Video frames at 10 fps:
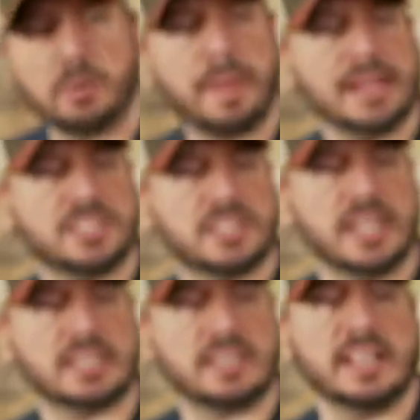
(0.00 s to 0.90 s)
or batch
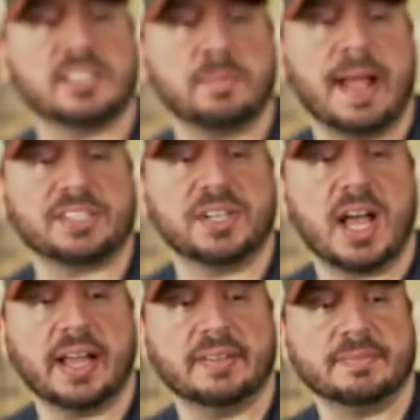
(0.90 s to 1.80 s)
six. Yeah, this is batch
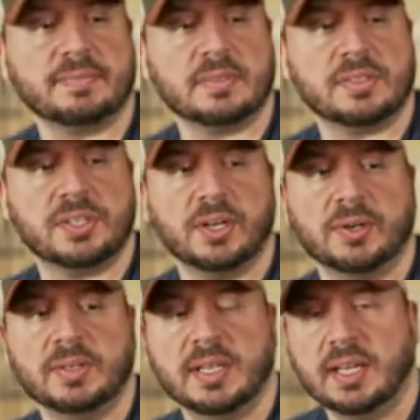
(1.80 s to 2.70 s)
nine.
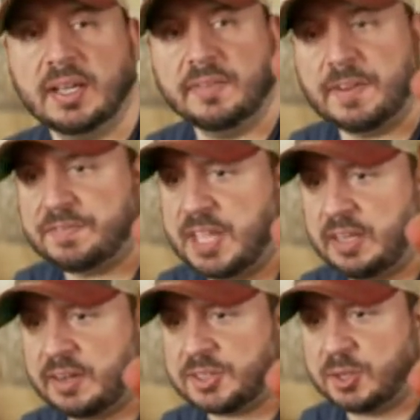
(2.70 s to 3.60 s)
So, 15
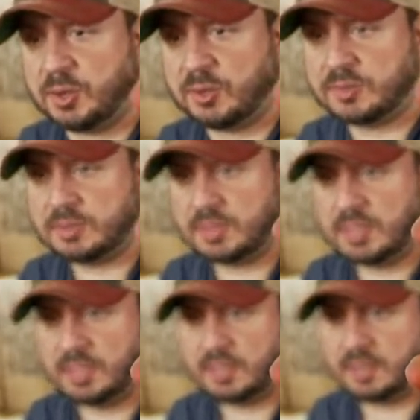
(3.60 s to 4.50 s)
years old.
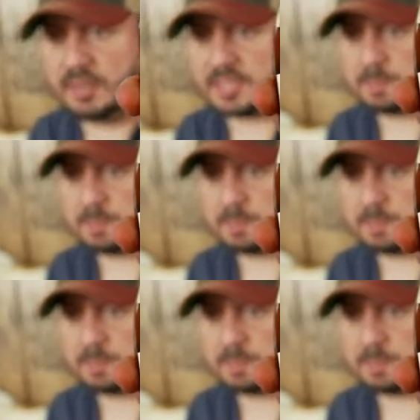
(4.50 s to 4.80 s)
This